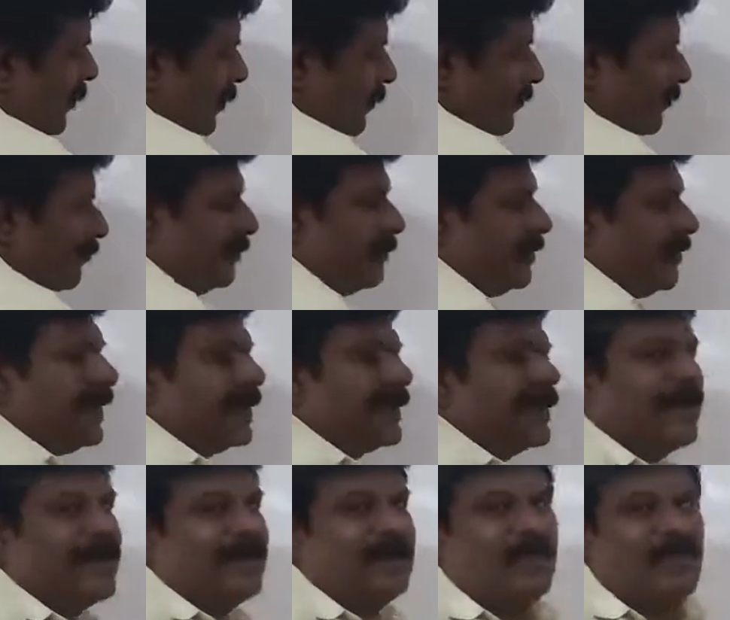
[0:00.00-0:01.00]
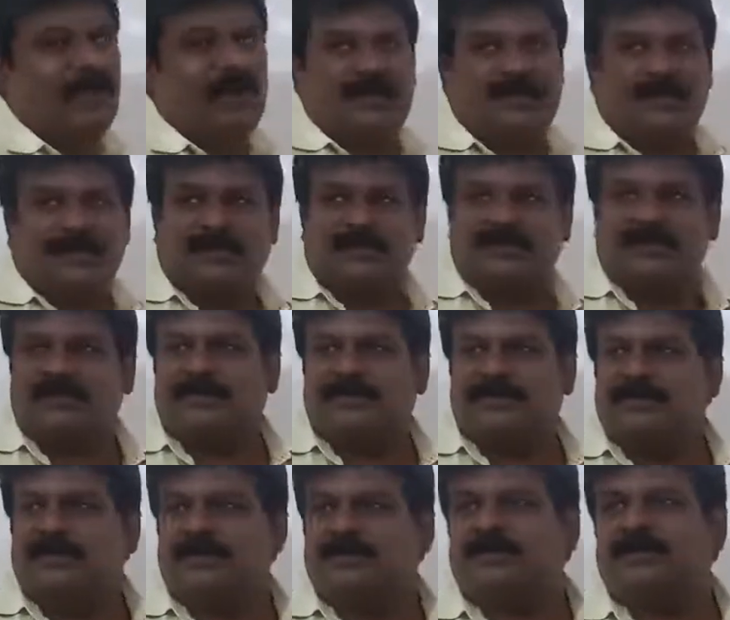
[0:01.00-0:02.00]
will be declaring what?
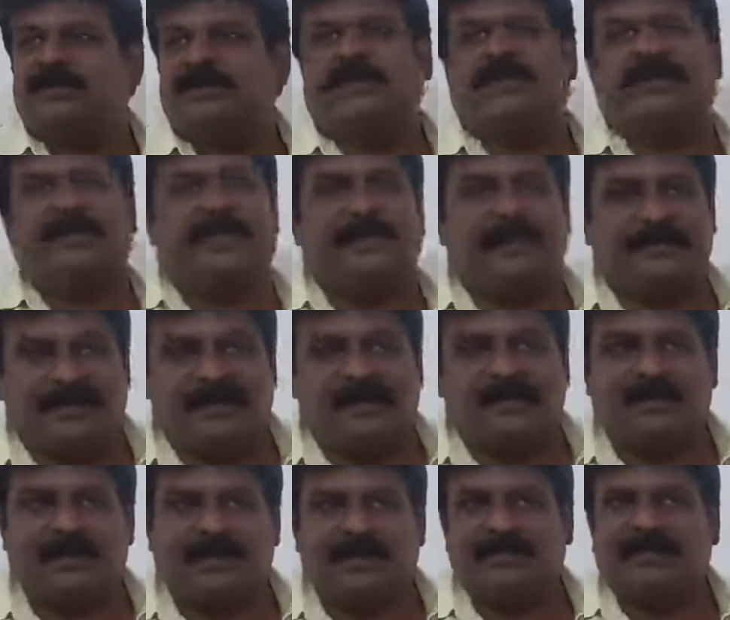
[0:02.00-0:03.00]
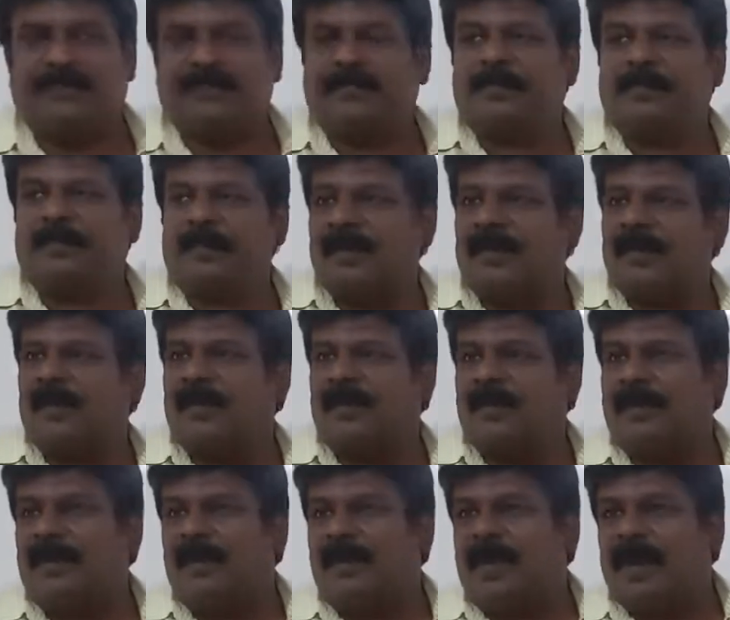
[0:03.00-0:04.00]
The variables.
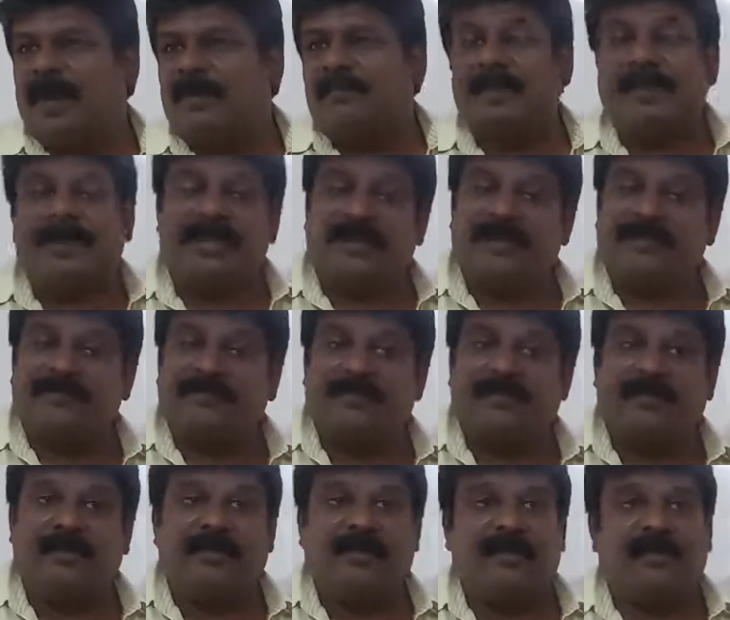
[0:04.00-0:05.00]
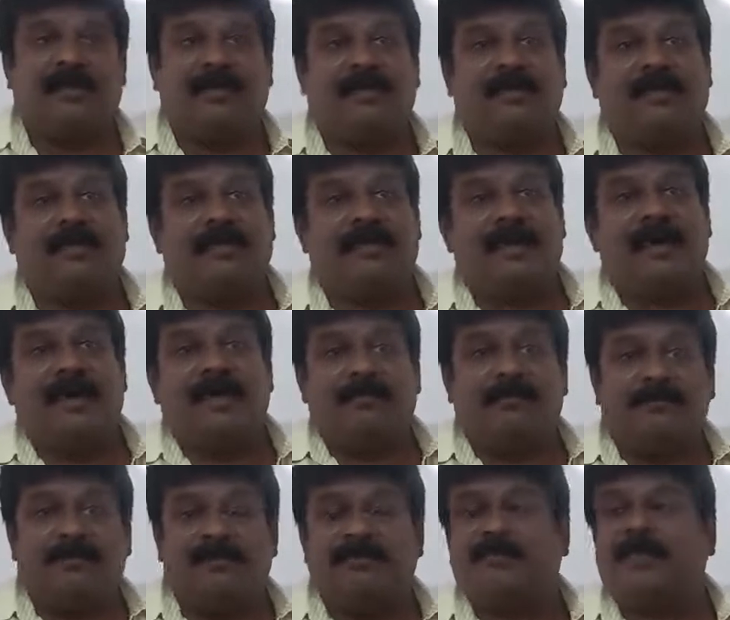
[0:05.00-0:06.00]
And be careful,
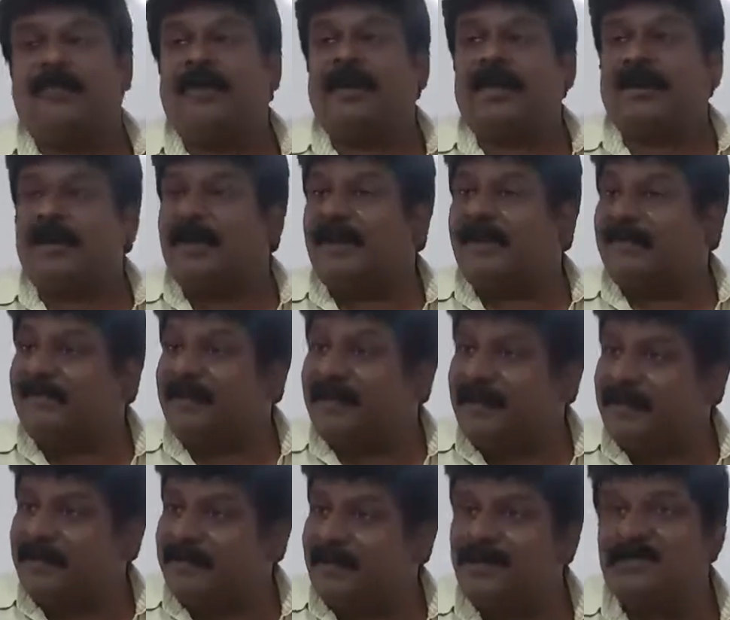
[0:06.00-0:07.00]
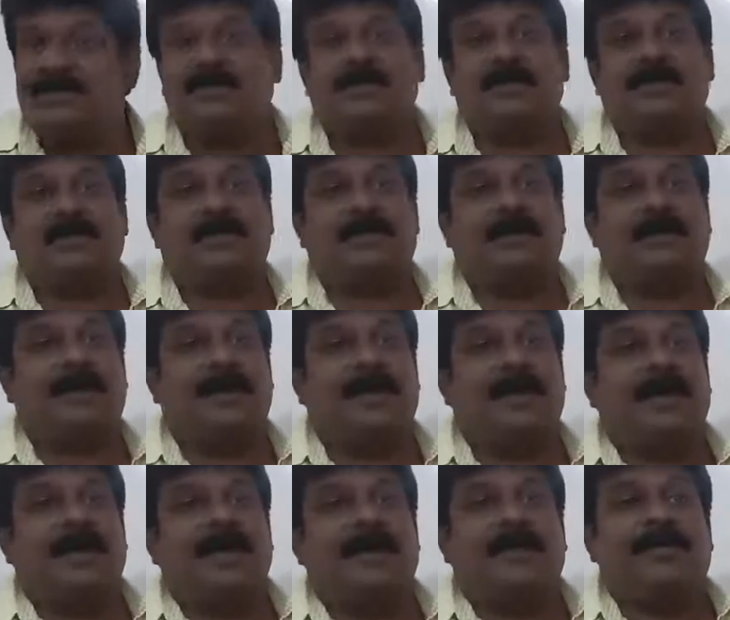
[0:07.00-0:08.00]
before declaring variables,
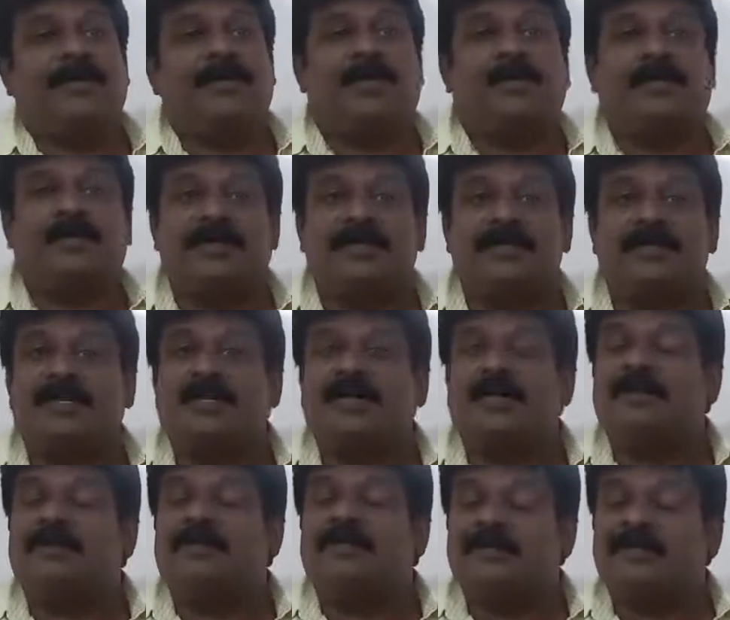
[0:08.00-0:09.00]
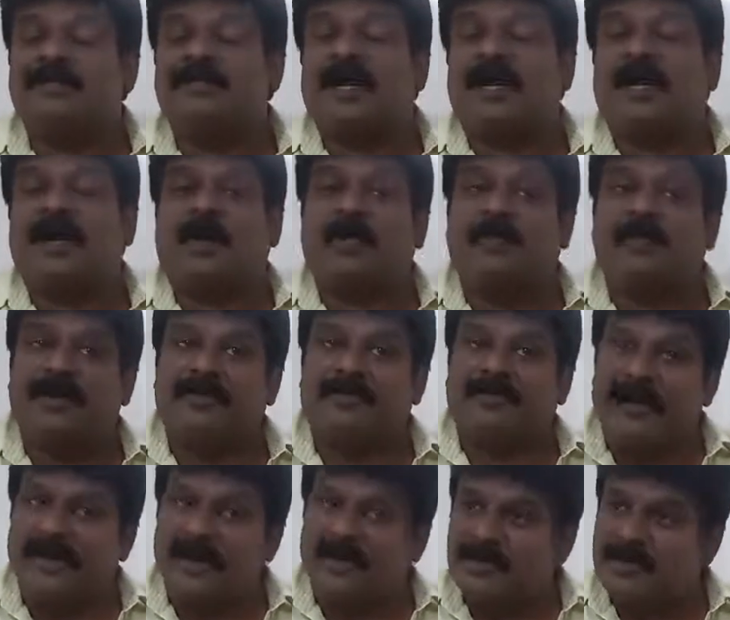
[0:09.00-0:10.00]
you have to decide how many
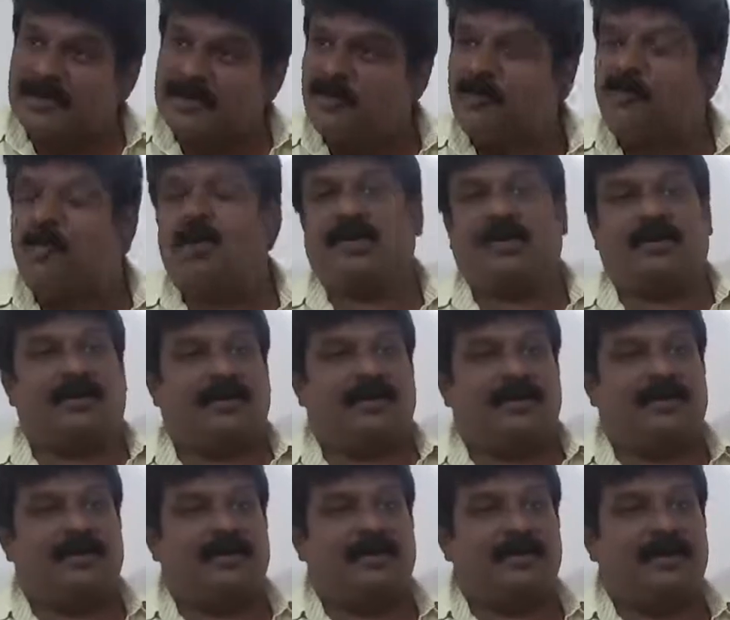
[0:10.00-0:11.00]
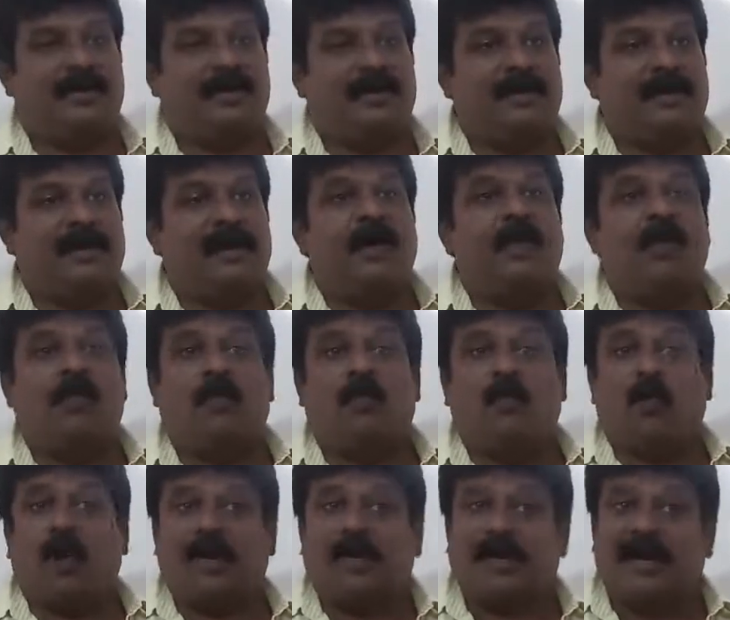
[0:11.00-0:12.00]
variables you want,
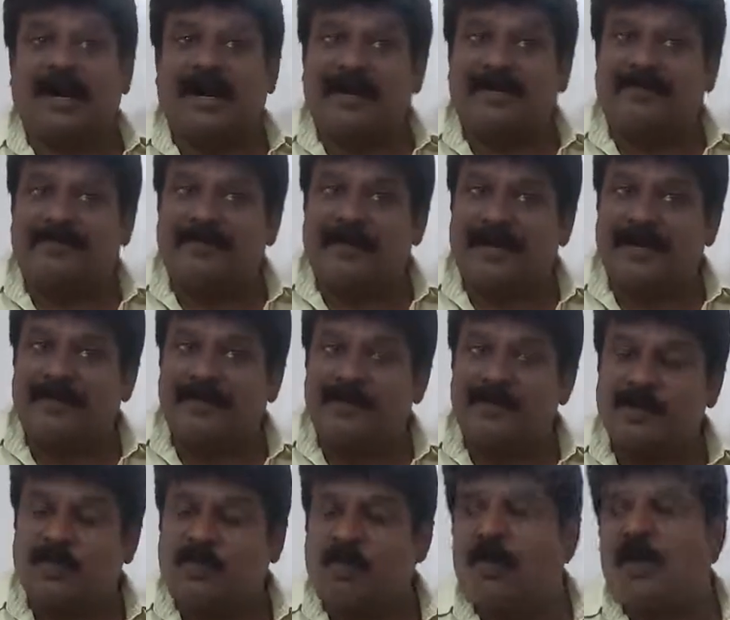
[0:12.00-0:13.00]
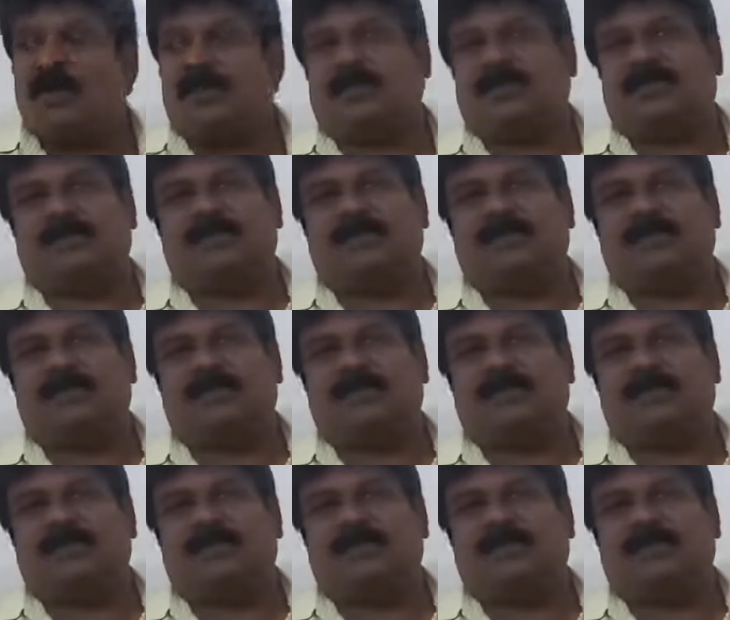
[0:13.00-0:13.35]
what kind of variables you want,